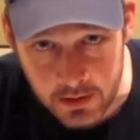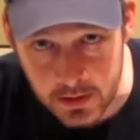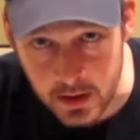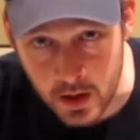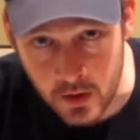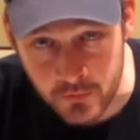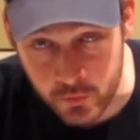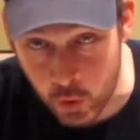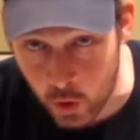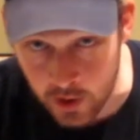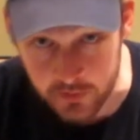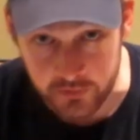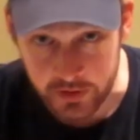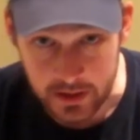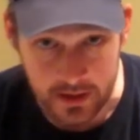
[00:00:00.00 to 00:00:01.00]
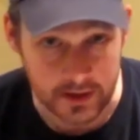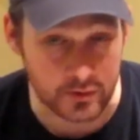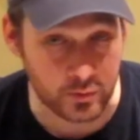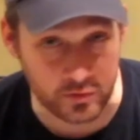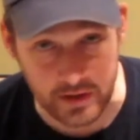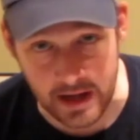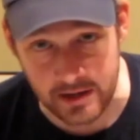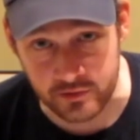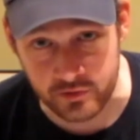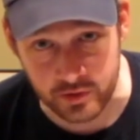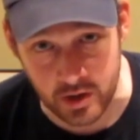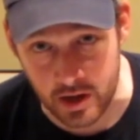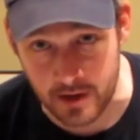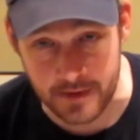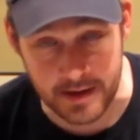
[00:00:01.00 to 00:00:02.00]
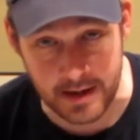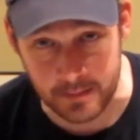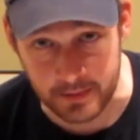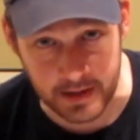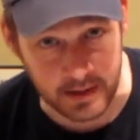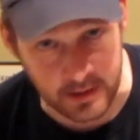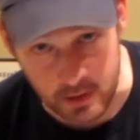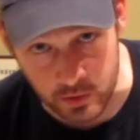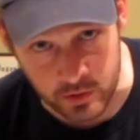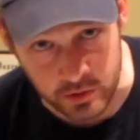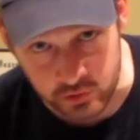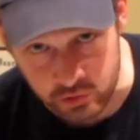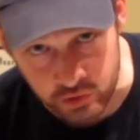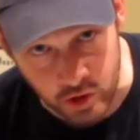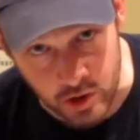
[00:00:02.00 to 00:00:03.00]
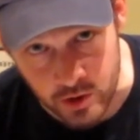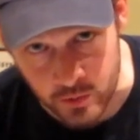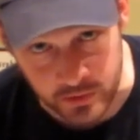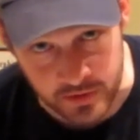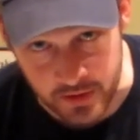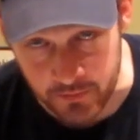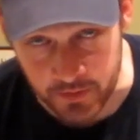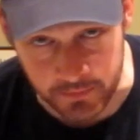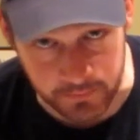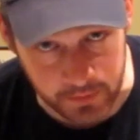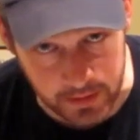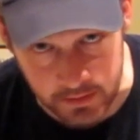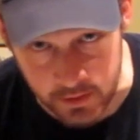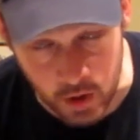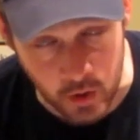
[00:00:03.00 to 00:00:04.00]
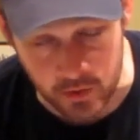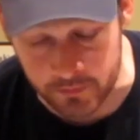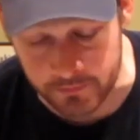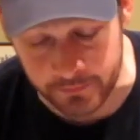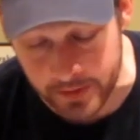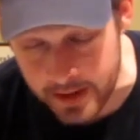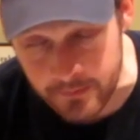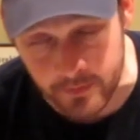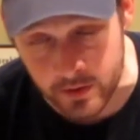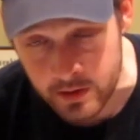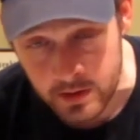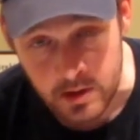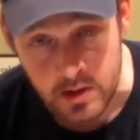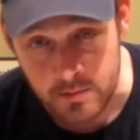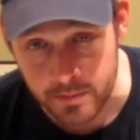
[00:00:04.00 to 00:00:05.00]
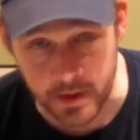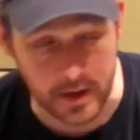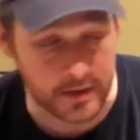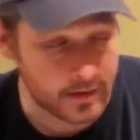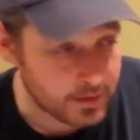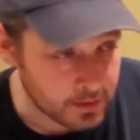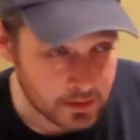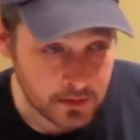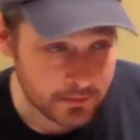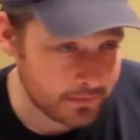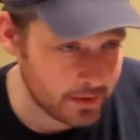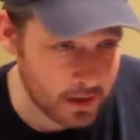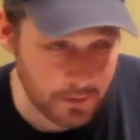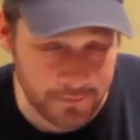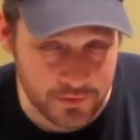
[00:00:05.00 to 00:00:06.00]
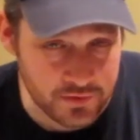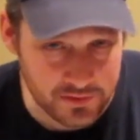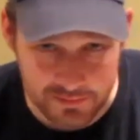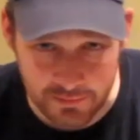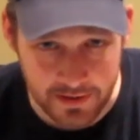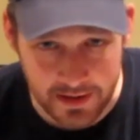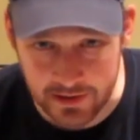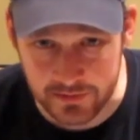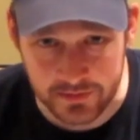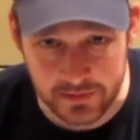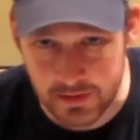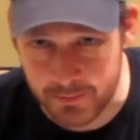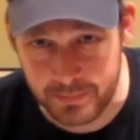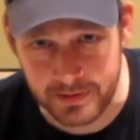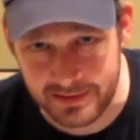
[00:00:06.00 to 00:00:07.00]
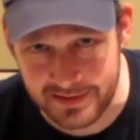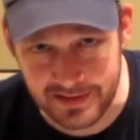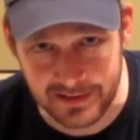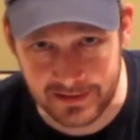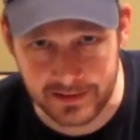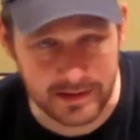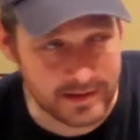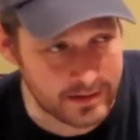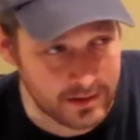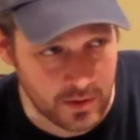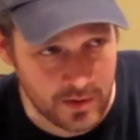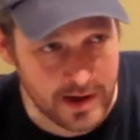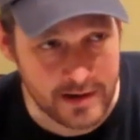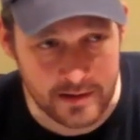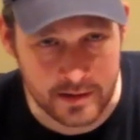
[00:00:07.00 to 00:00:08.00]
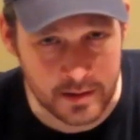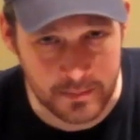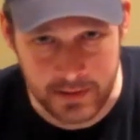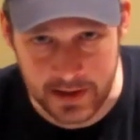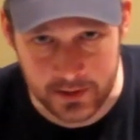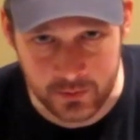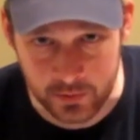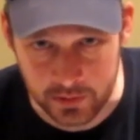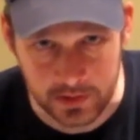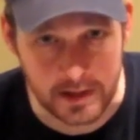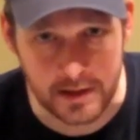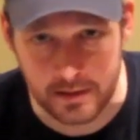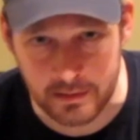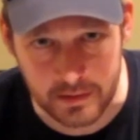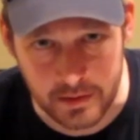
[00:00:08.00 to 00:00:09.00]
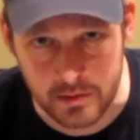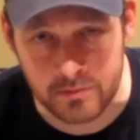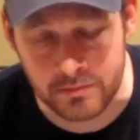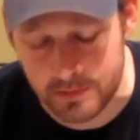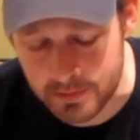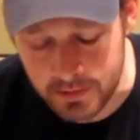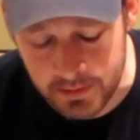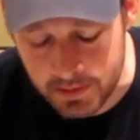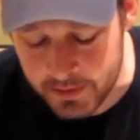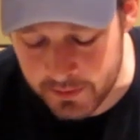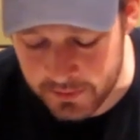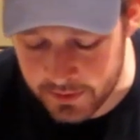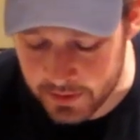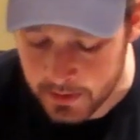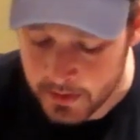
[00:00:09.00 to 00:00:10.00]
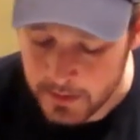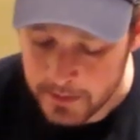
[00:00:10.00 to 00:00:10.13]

You know, of course, this was not a cigar that I'm, like, you know, concerned with every note and flavor, but, you know, if it's just a regular cigar, big deal. You let it go out, you come back to it later, you know, another thing.